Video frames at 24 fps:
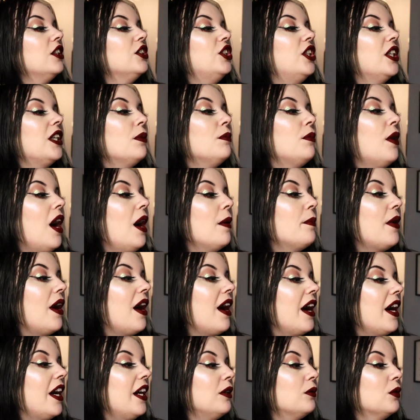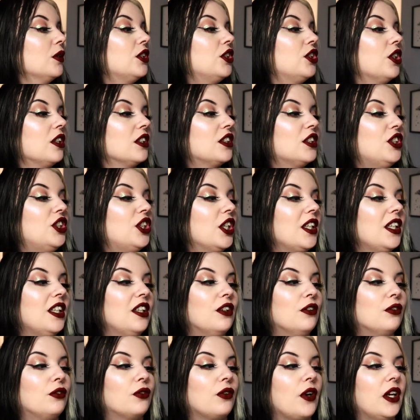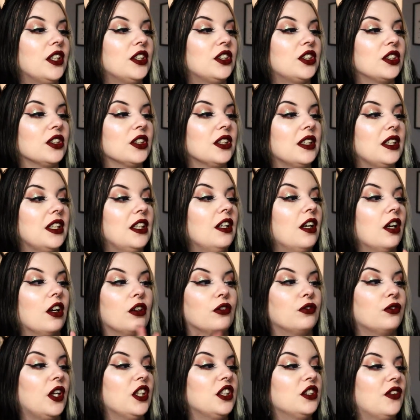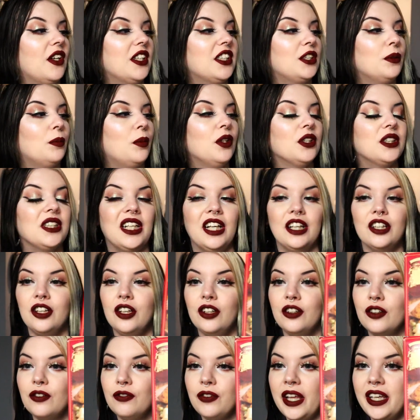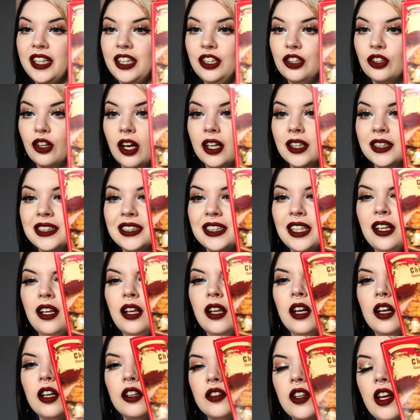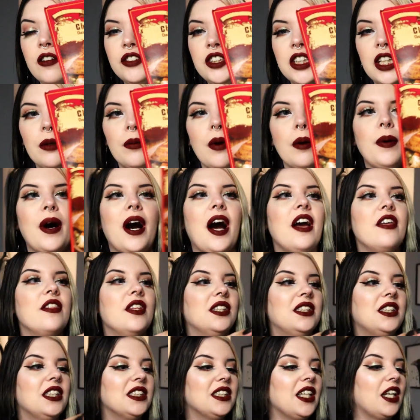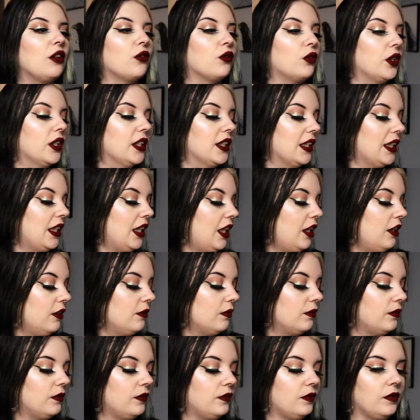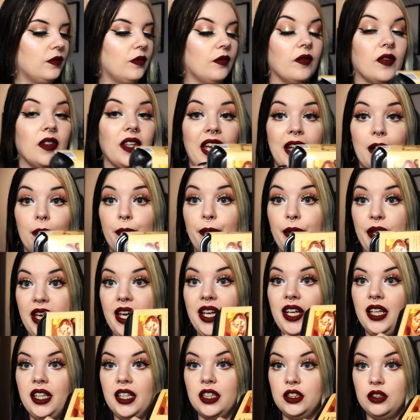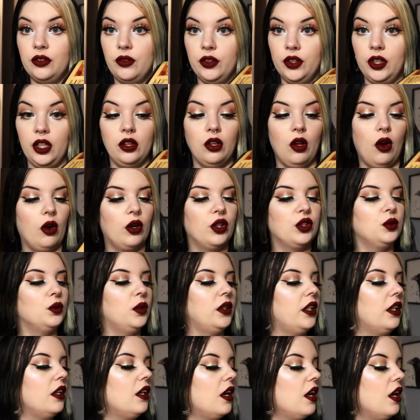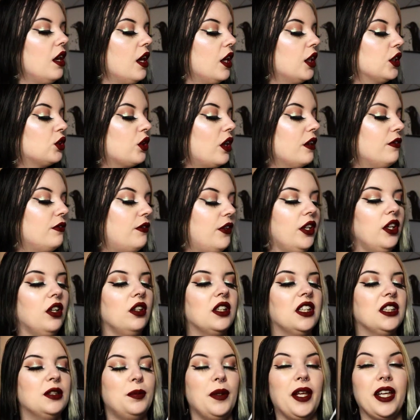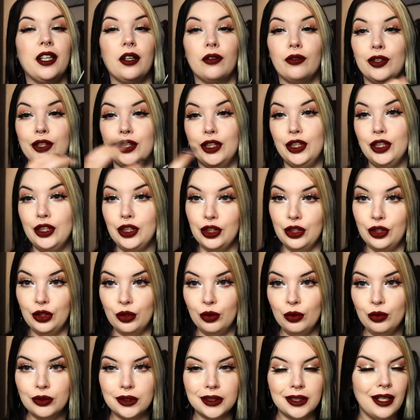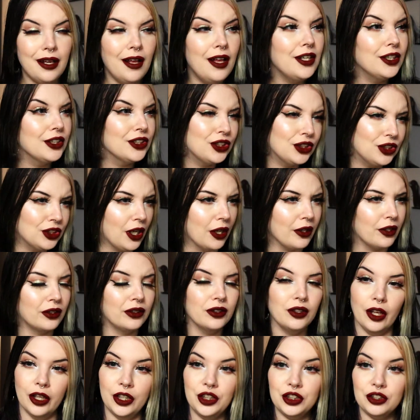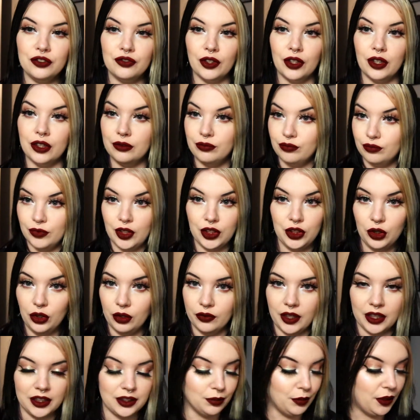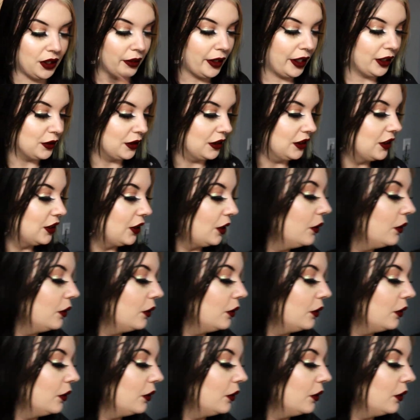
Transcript: Chicken pot pie with chunks of chicken and fresh vegetables and a flaky crust. Love chicken pot pie. This is like really, like, big, like it's a really large one. So I figured this would be like a really cute southern lunch for the two of us, me and my husband.